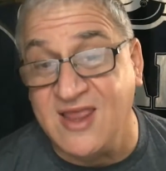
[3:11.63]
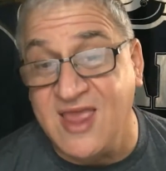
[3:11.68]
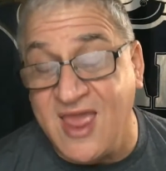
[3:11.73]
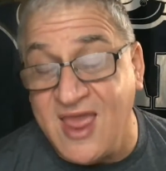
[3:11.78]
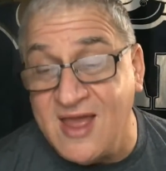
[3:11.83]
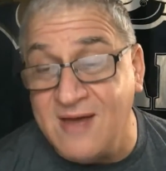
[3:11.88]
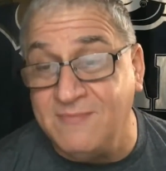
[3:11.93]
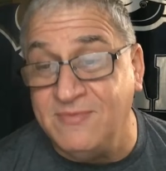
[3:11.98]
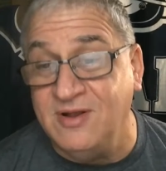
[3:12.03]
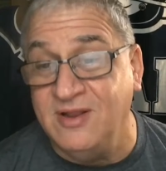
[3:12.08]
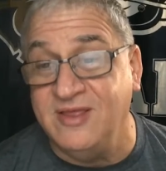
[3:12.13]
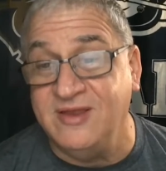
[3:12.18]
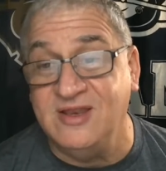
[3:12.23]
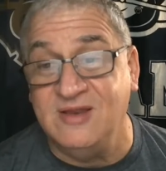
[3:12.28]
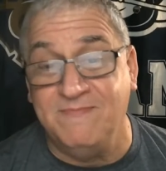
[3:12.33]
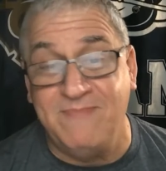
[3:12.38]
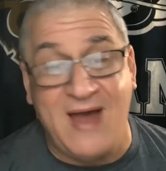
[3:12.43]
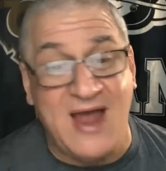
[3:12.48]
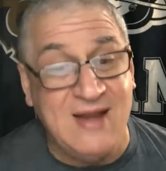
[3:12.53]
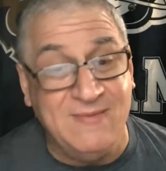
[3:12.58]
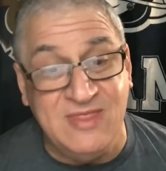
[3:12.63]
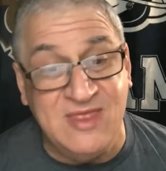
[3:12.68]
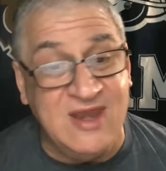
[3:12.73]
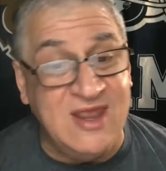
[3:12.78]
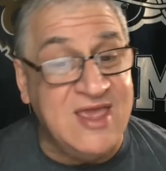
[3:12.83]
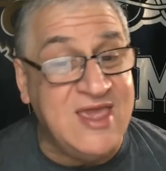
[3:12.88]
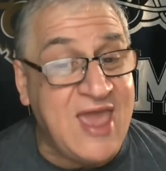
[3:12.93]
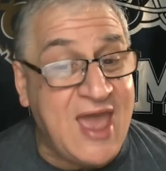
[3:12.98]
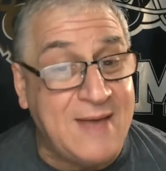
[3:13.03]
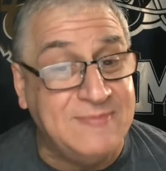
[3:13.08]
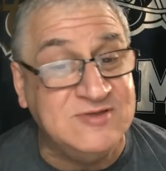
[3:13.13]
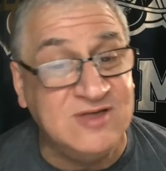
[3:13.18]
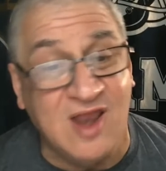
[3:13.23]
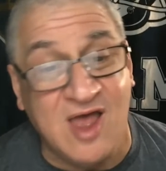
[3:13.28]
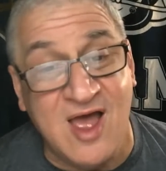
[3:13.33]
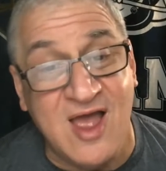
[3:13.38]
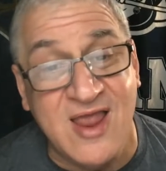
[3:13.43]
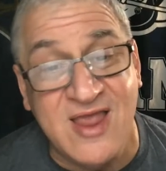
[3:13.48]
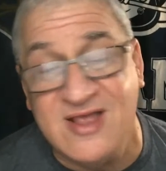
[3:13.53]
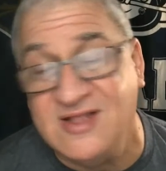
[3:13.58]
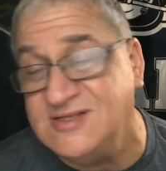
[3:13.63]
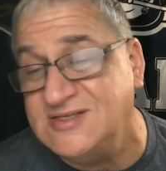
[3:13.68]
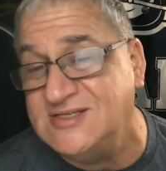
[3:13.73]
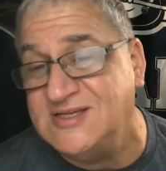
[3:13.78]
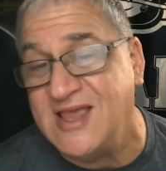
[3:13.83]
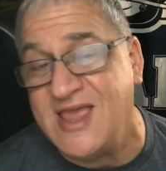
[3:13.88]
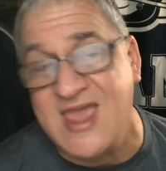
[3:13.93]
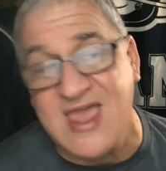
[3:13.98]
Campbell and the bite him in the kneecaps Lions.